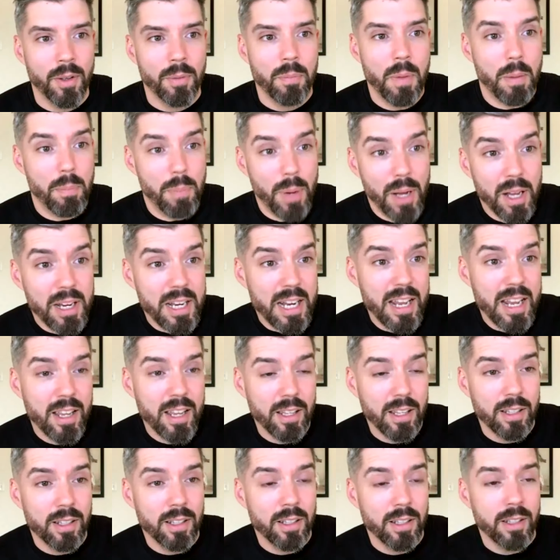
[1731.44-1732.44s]
My
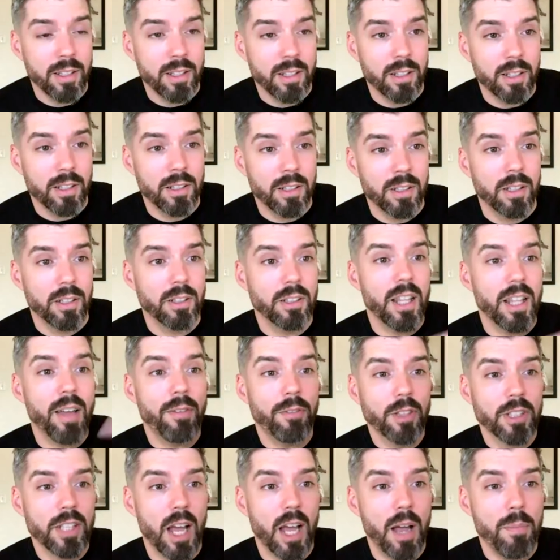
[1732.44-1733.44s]
buddy
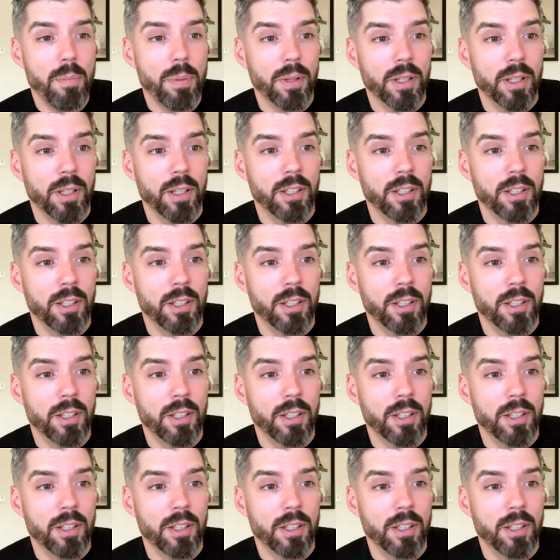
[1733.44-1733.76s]
leveled up,